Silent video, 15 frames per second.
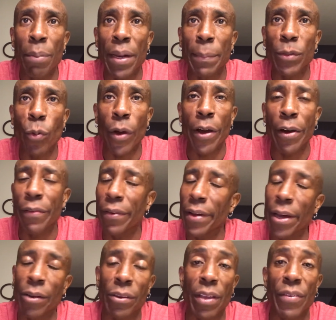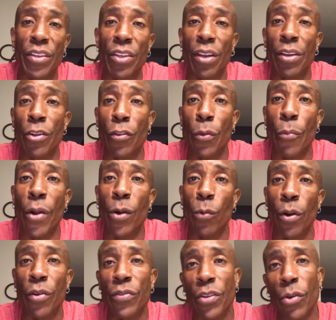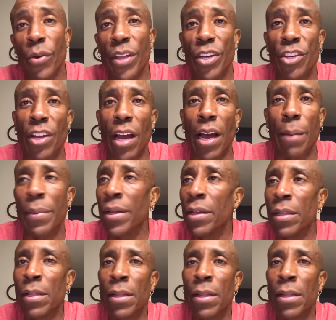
But I'm 12. I don't give a shit. You're the breadwinner, so go get a job.